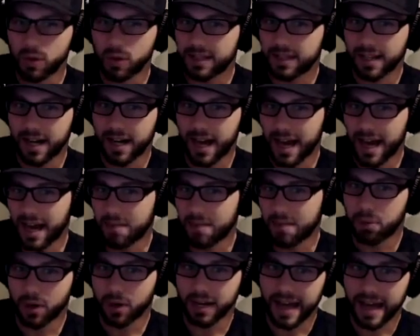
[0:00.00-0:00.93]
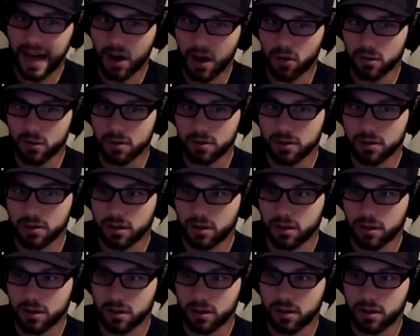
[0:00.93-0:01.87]
that I had put out,
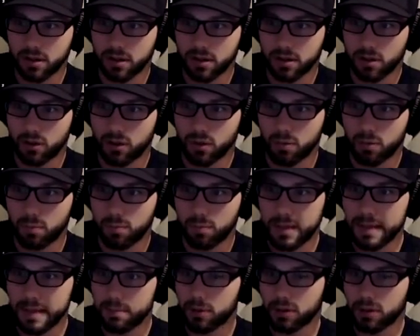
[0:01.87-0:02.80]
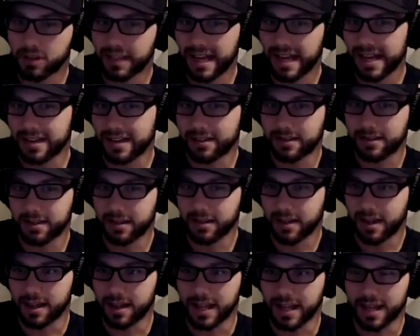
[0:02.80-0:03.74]
people liked,
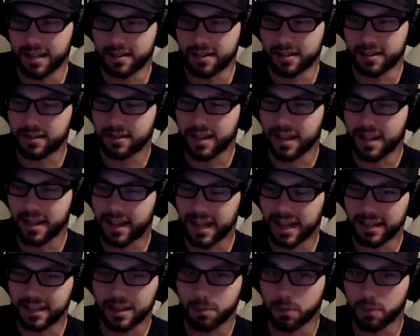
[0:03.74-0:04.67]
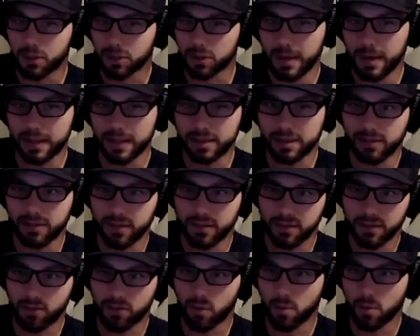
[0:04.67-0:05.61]
and they liked the perspective of
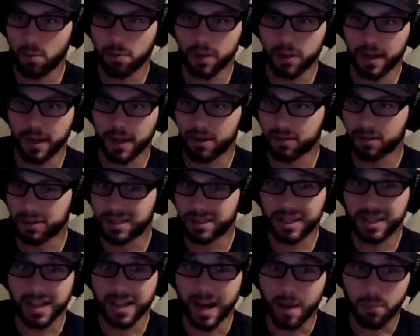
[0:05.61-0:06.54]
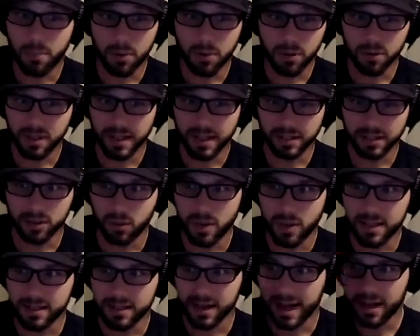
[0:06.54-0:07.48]
the former player. It was just a couple like
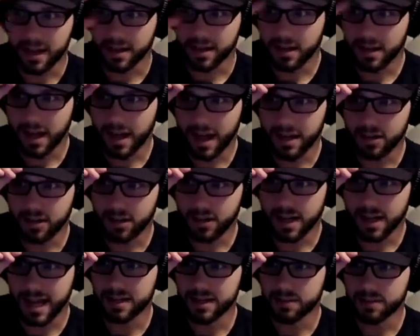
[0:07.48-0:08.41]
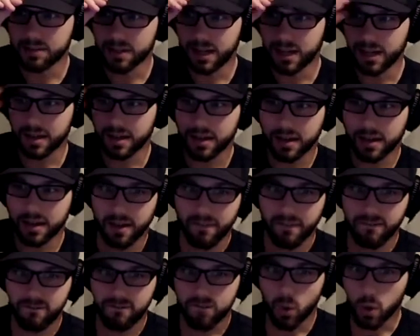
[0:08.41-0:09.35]
tweets, and I gained up to like
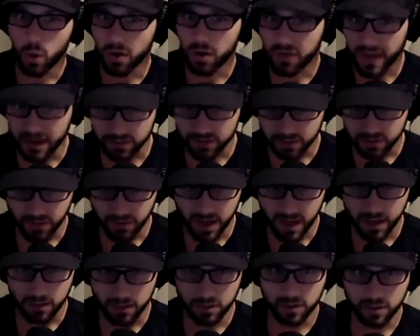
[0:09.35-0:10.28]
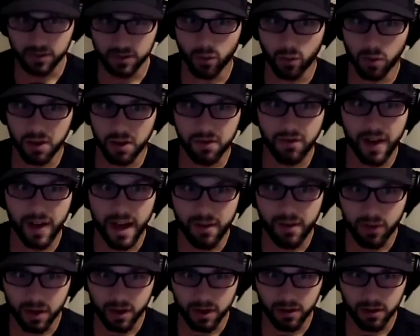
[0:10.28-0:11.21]
4,000 followers,
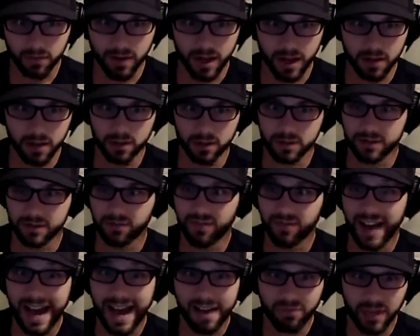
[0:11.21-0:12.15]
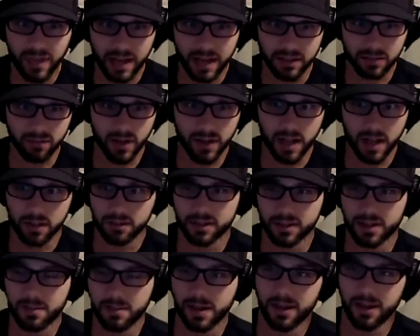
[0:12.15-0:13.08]
4,500 followers, 5,000 followers.
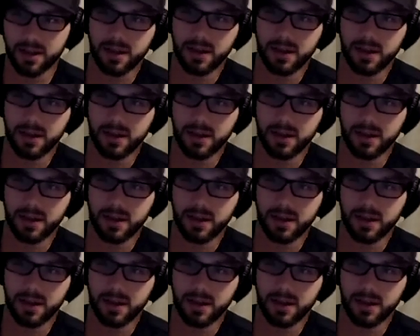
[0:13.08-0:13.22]
And I'm like,